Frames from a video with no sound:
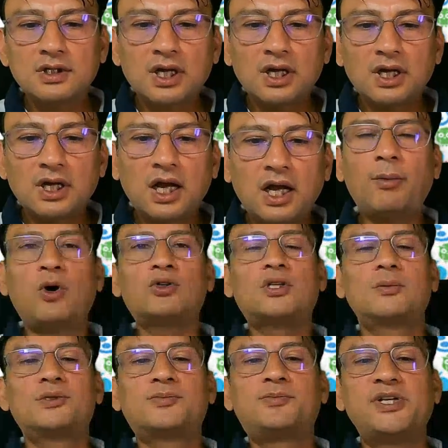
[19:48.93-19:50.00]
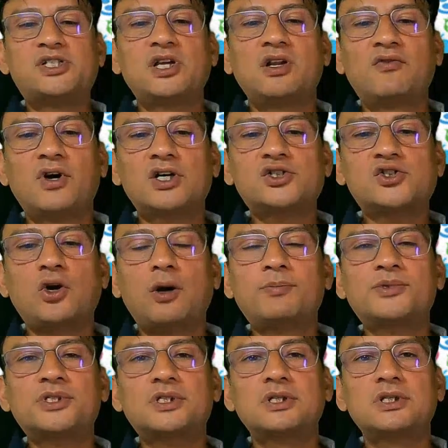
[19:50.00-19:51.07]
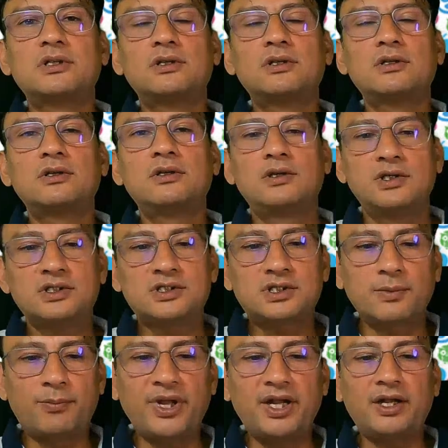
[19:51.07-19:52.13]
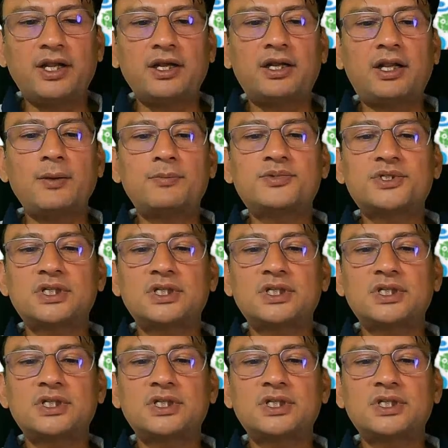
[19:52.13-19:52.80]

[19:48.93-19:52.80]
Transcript: about some special workshops, some parenting tips